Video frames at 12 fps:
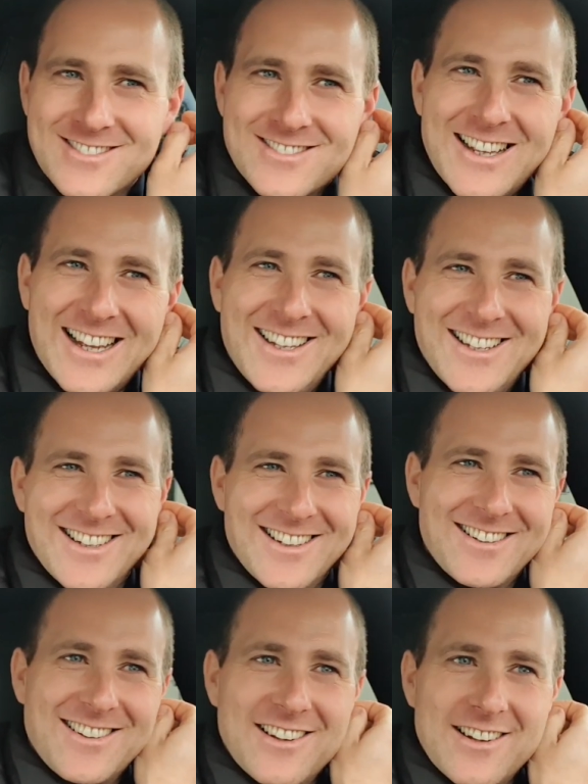to
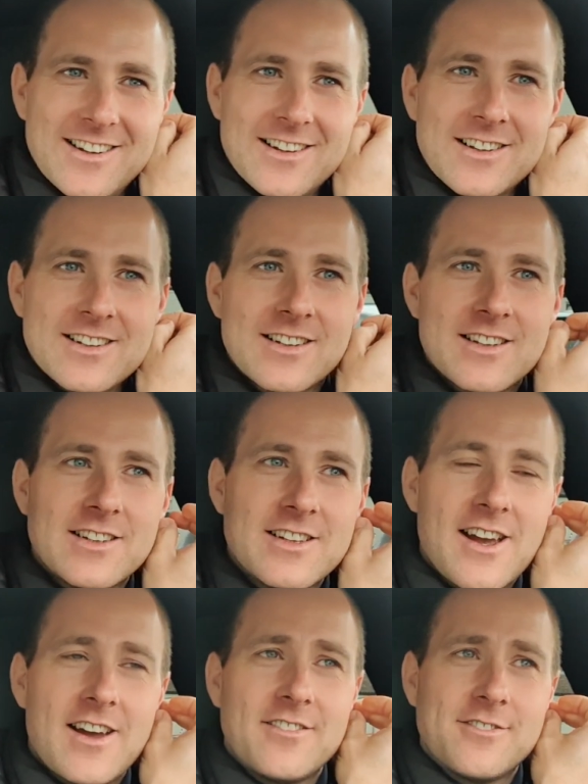Thermocor now.
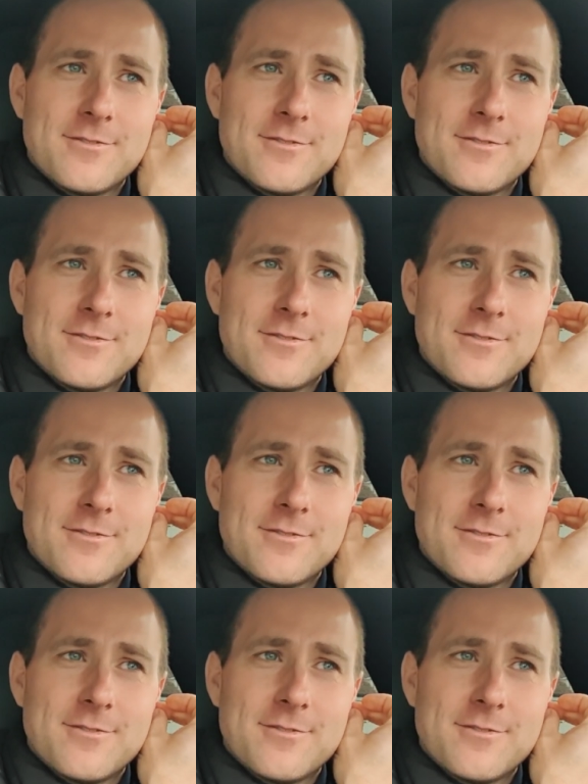Yeah.